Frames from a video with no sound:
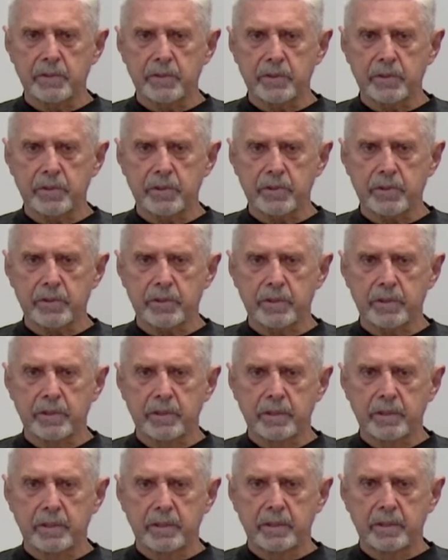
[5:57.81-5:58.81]
church?
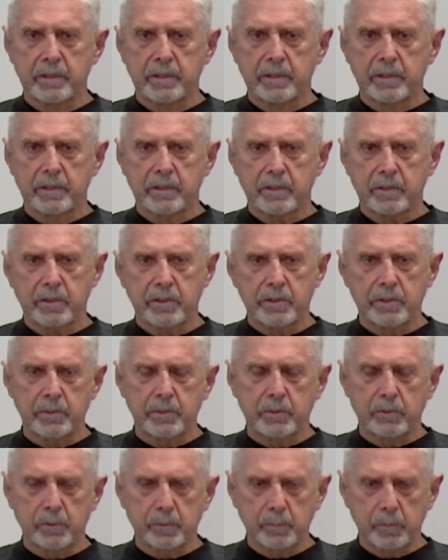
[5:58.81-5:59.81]
Could you
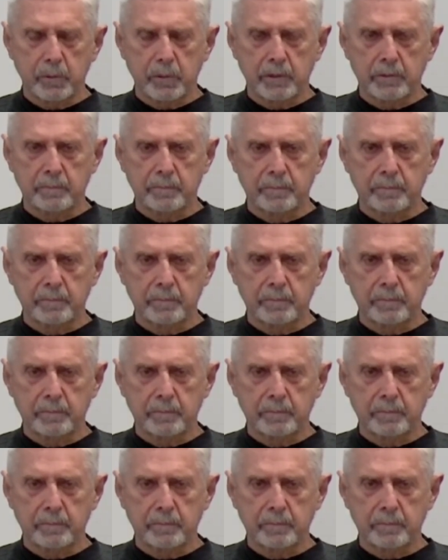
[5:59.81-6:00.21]
do more?